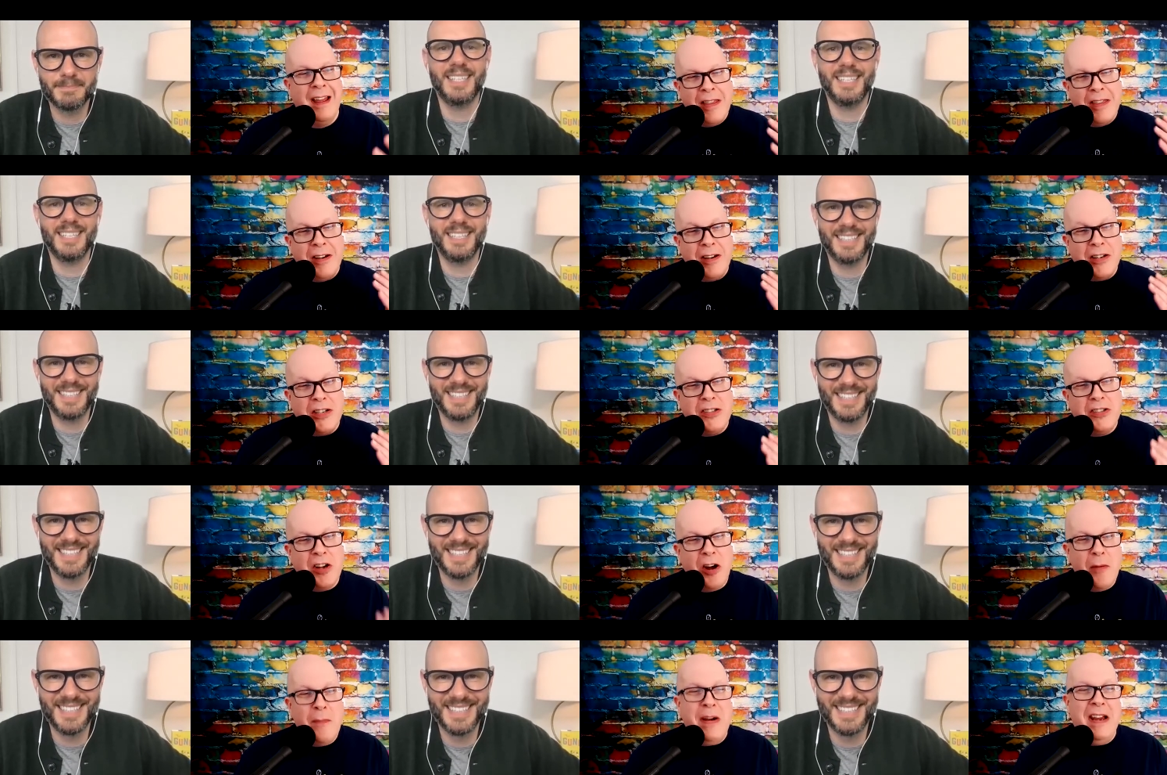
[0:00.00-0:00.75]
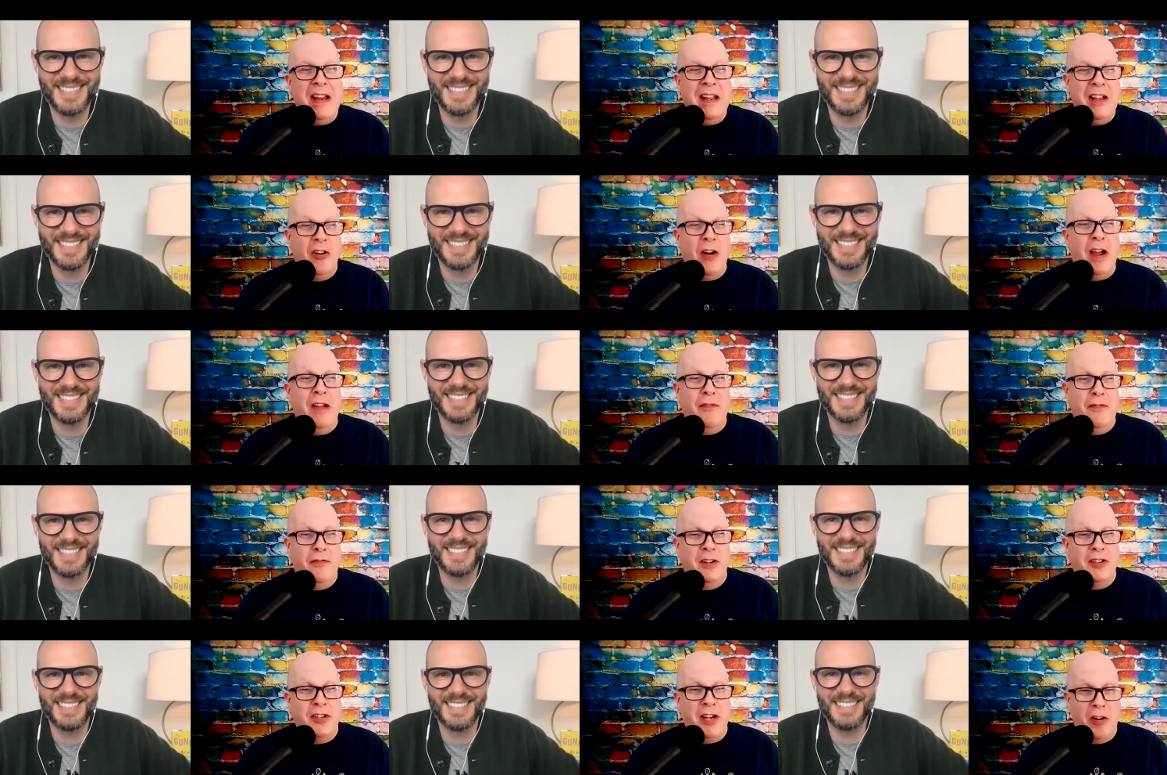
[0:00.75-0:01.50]
Speaker 1: there are so many
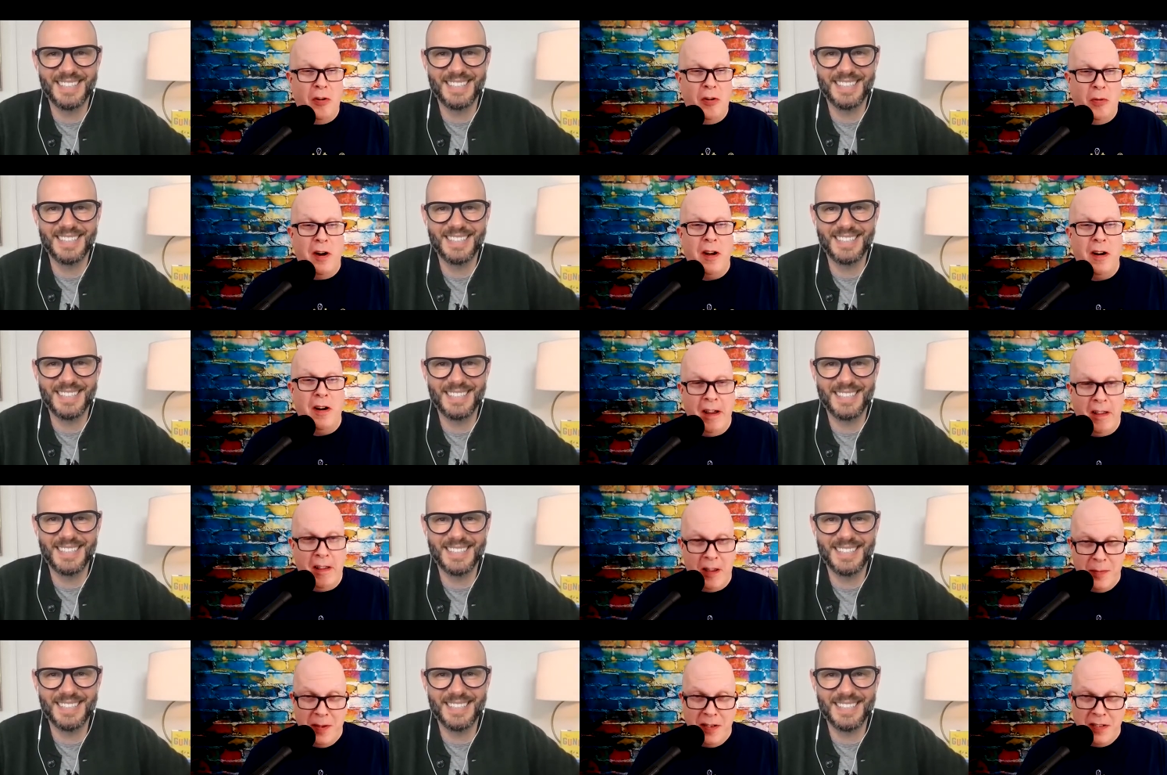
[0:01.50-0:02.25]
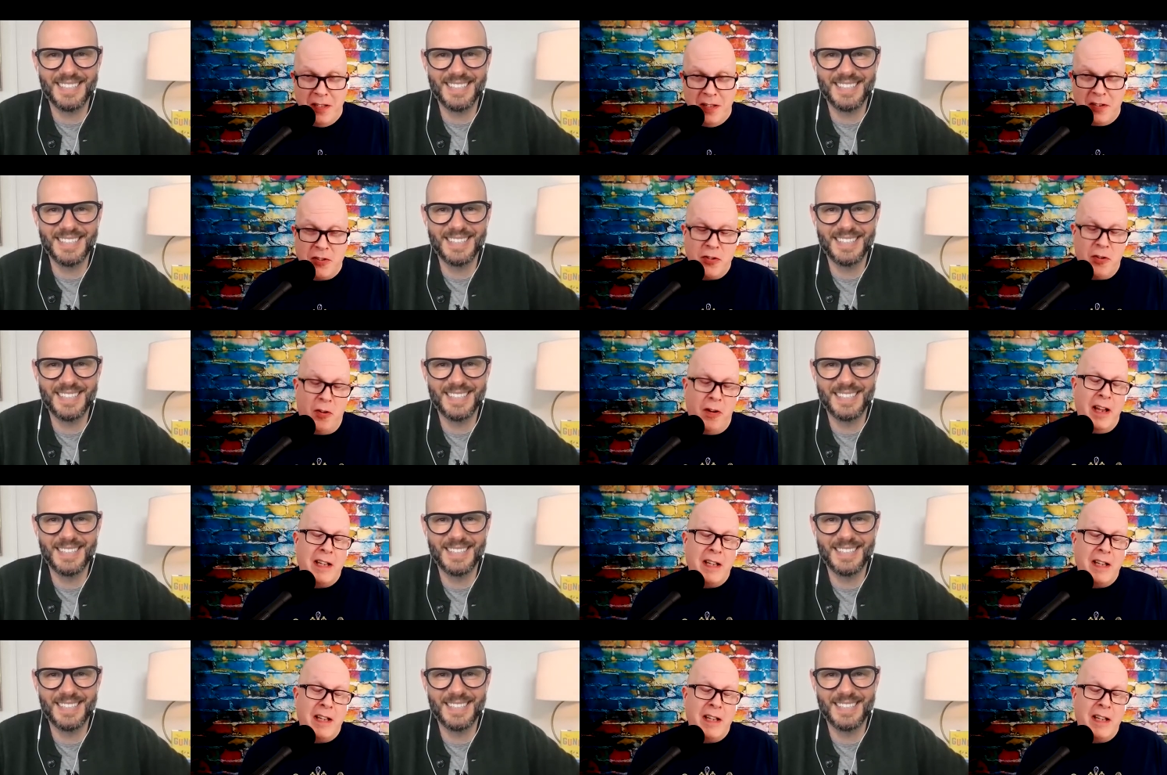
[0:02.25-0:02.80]
great fish out of water element in the story,